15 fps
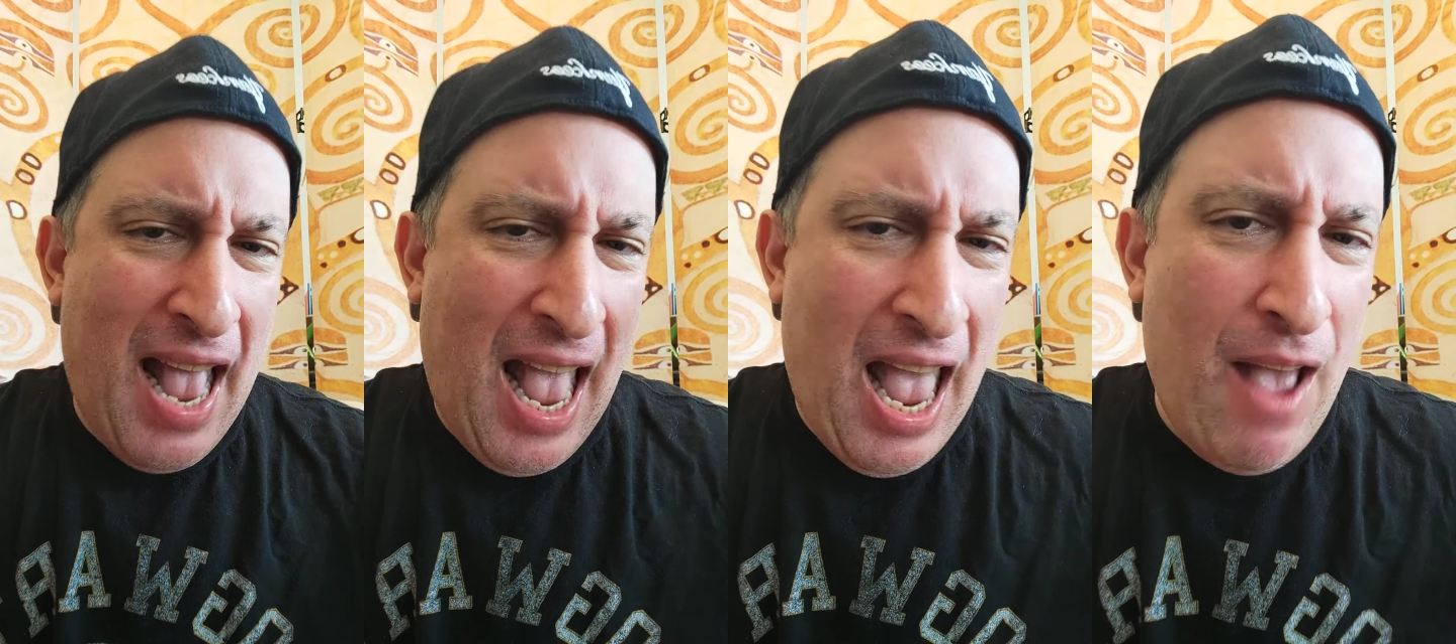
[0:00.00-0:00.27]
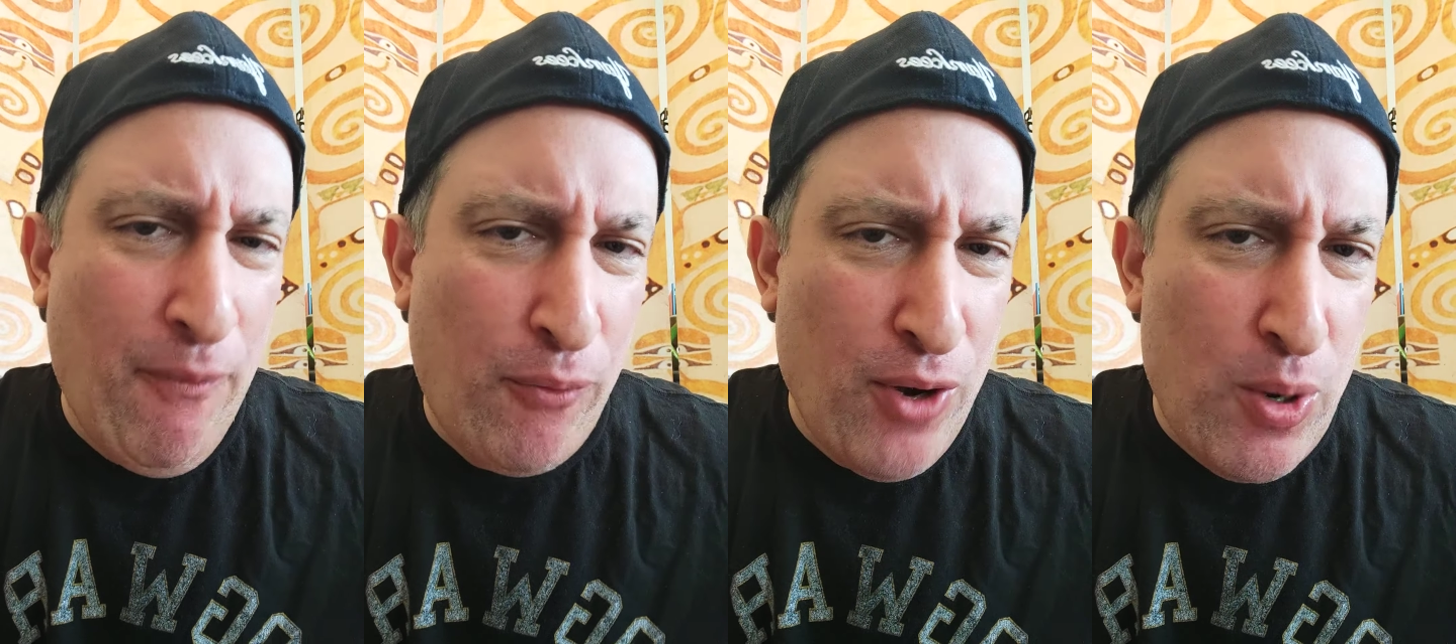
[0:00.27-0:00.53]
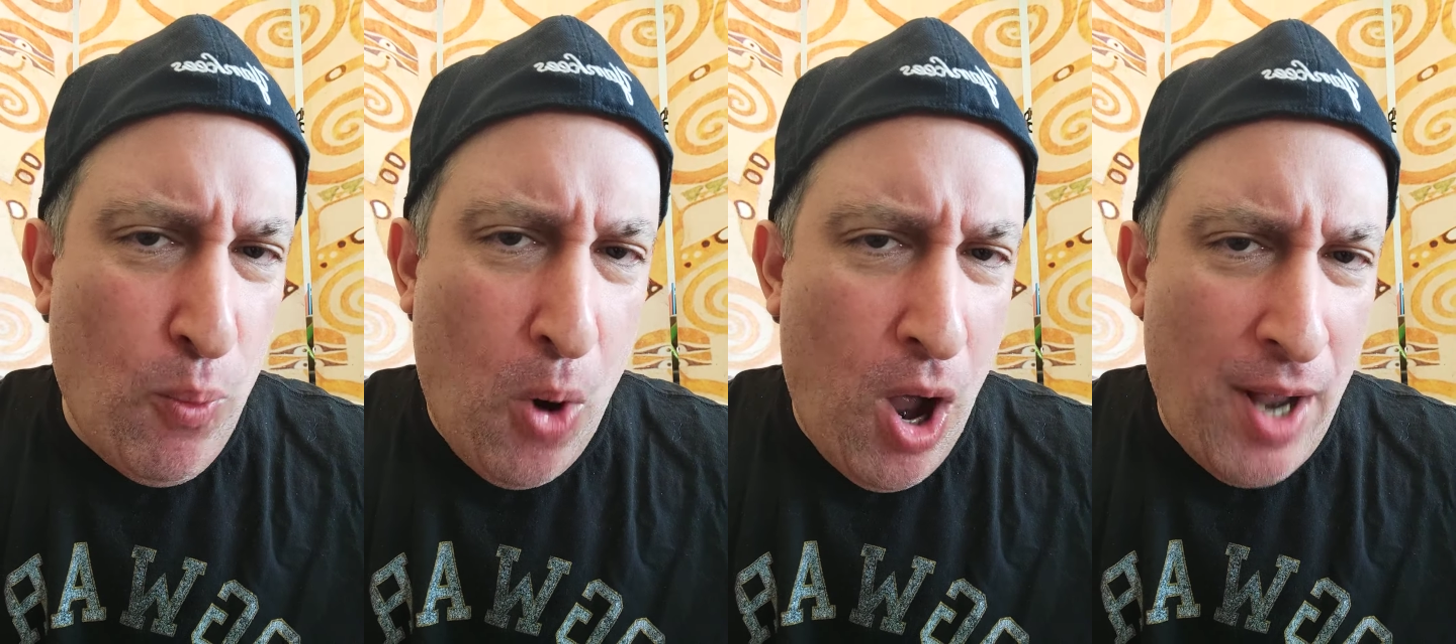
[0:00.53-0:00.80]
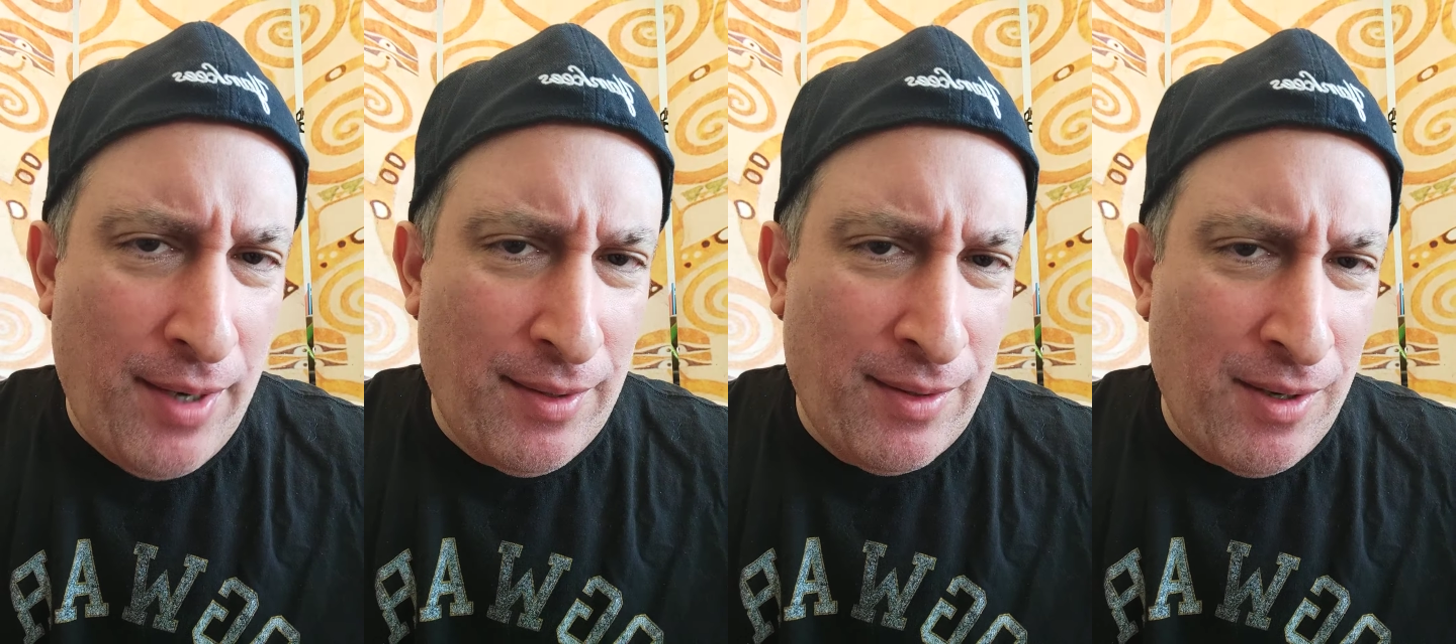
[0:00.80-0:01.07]

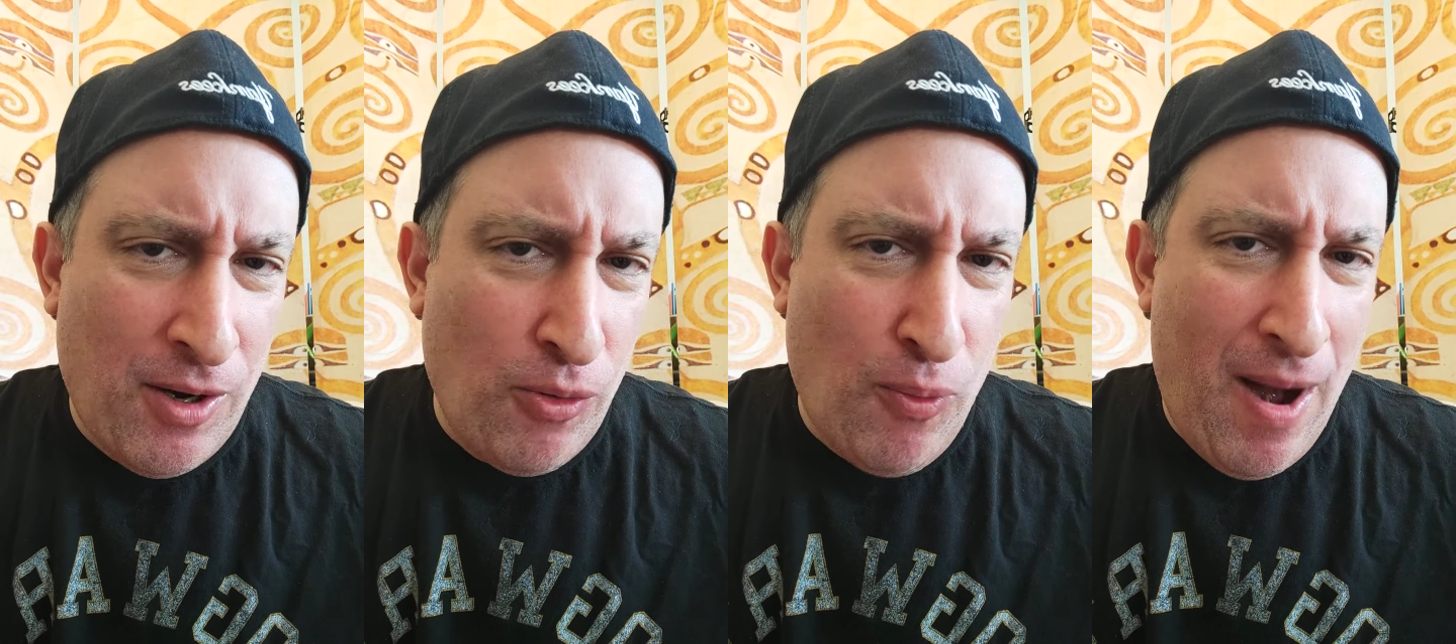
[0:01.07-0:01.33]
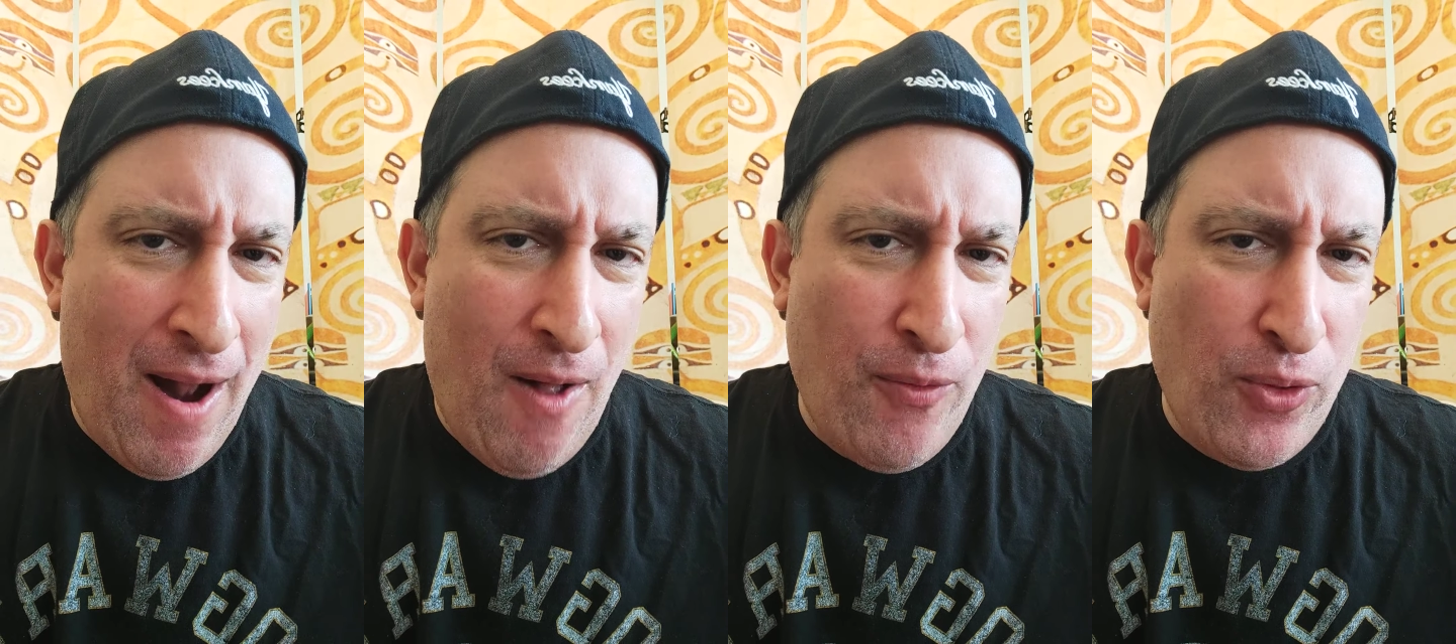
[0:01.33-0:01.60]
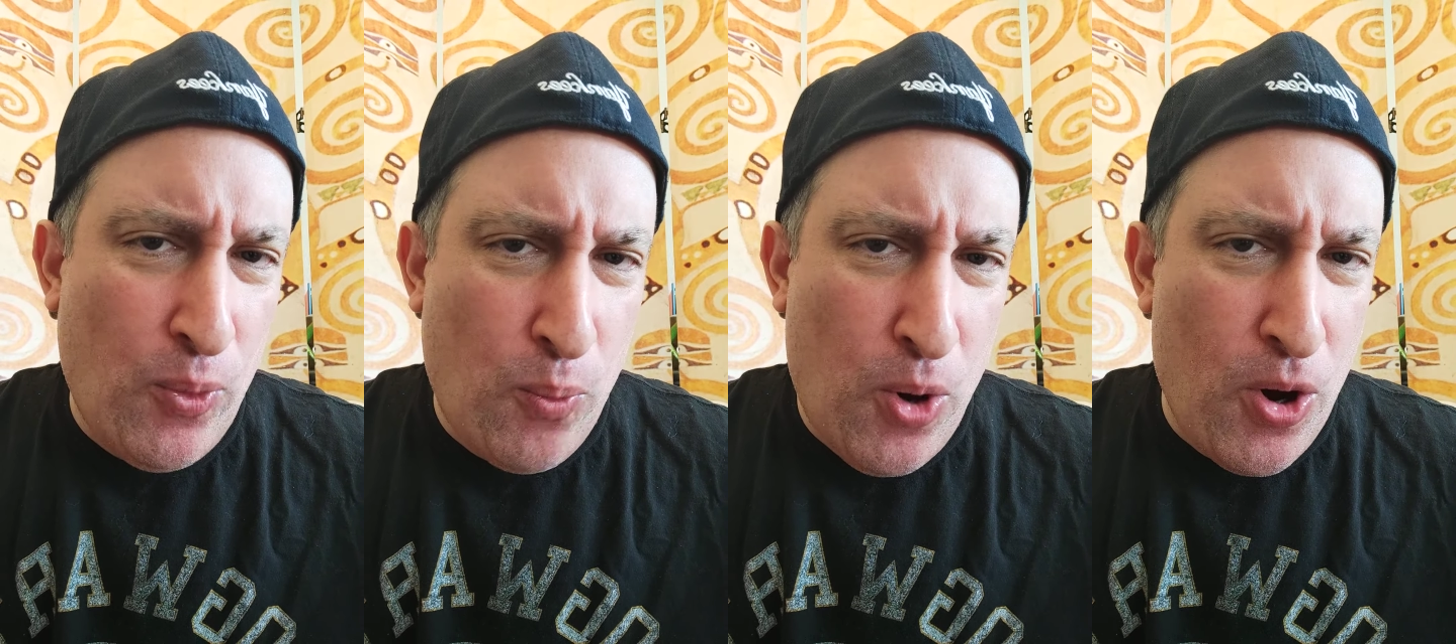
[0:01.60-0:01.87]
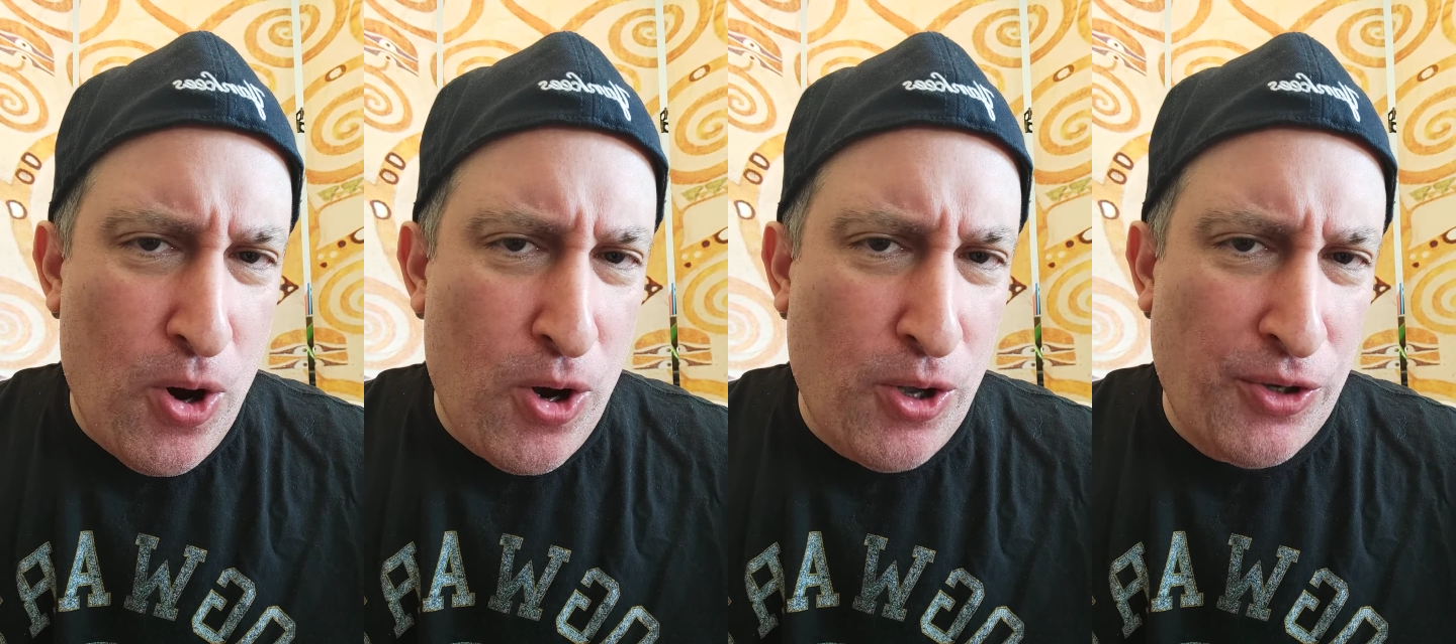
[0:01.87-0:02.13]
Everyone around the
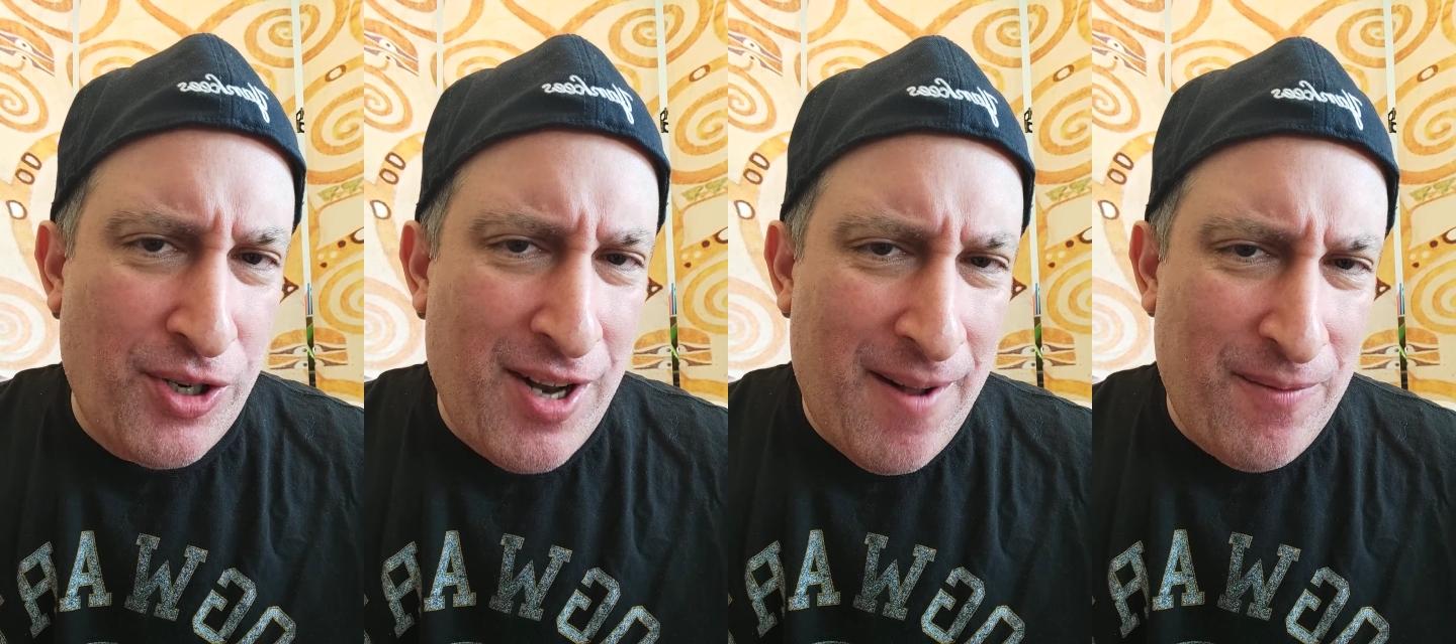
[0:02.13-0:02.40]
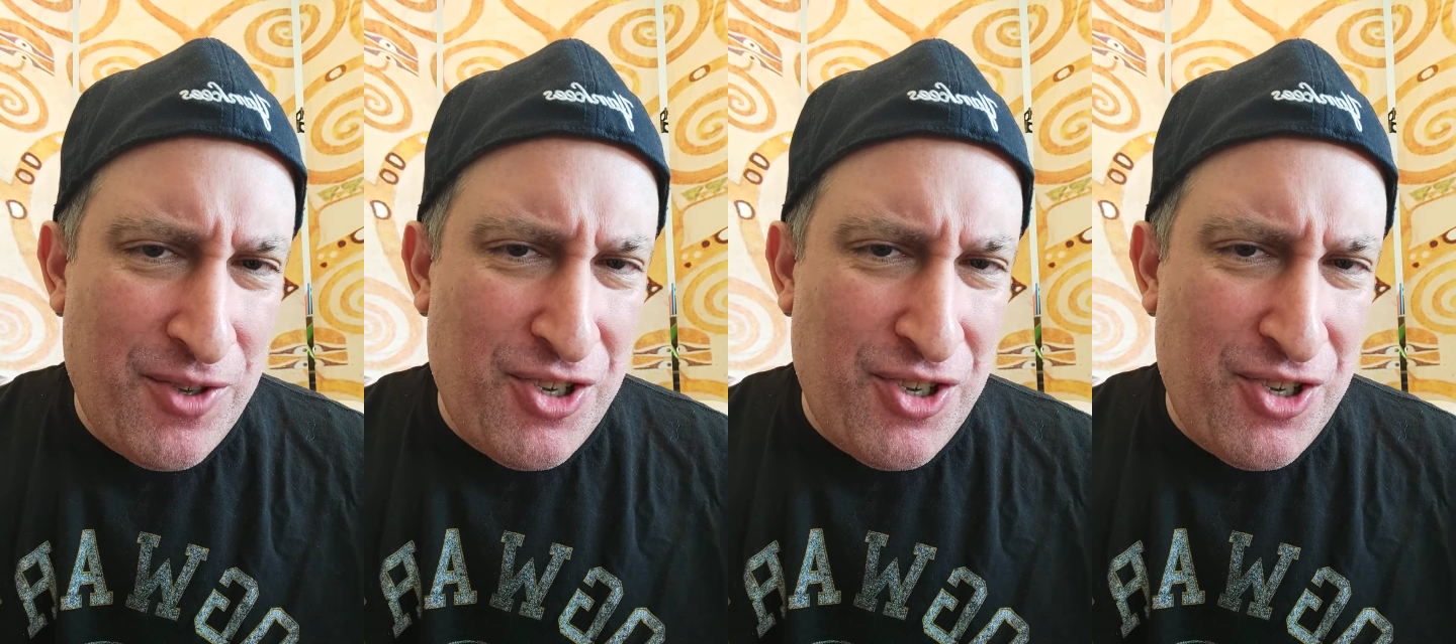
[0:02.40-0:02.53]
world.